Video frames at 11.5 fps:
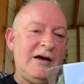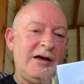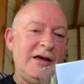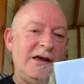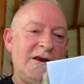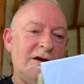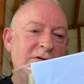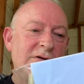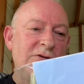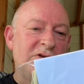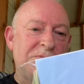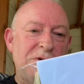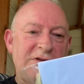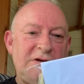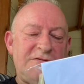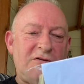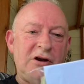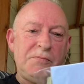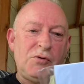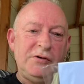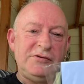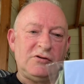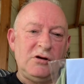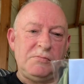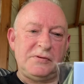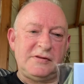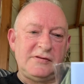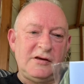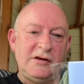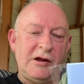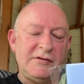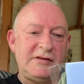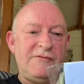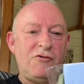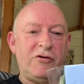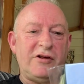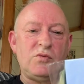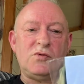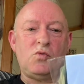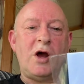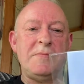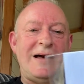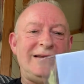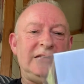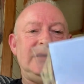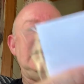You know, not to put too fine a point on it, but you know, Steve Rogers was a white man.